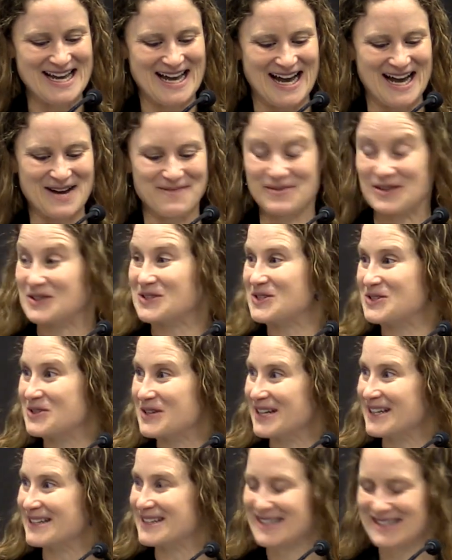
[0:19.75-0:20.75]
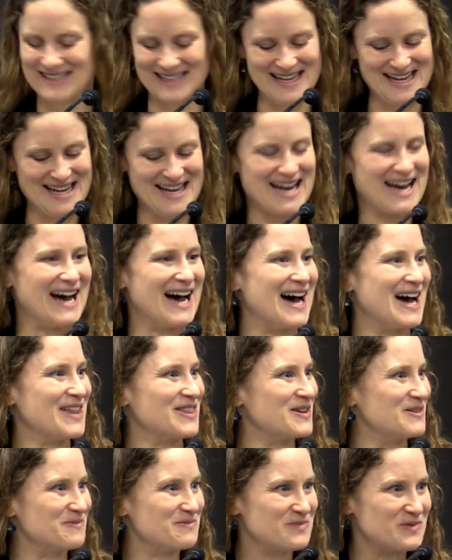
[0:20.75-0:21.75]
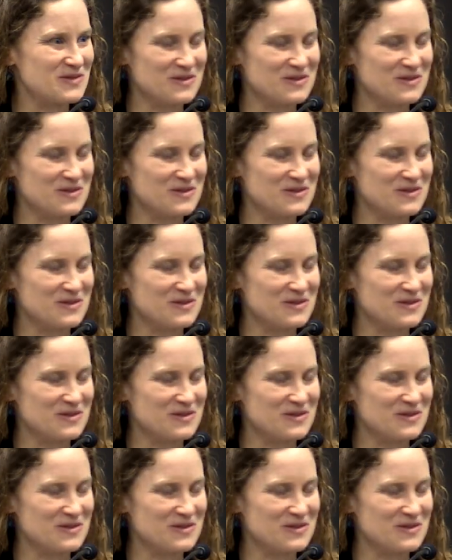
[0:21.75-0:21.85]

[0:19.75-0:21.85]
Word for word: Um, the students, uh, the